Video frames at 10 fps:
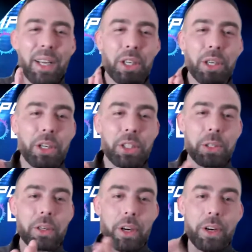So you're
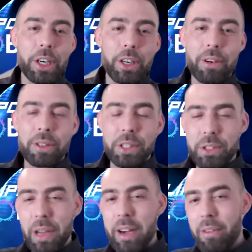
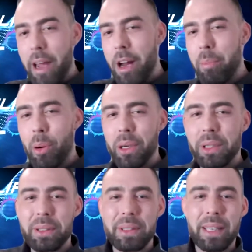straight right on
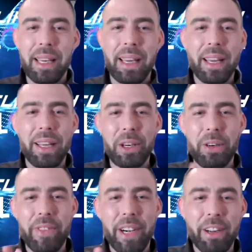point.
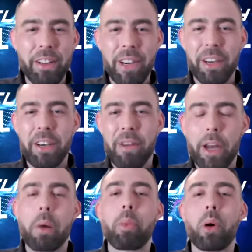You're very, very right
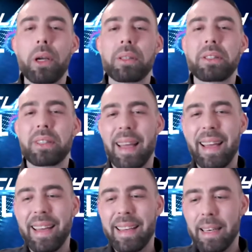on point.
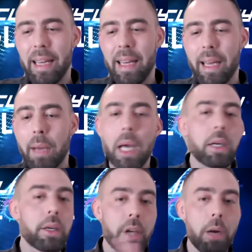And I'm not
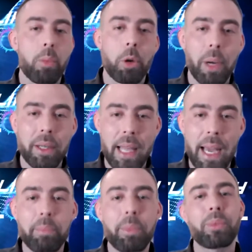going to talk more about
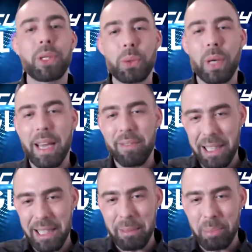that, but we do have a
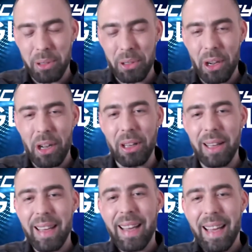lending
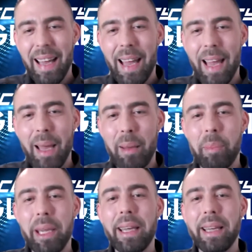protocol
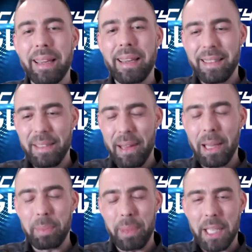being
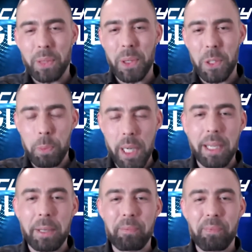developed as we speak.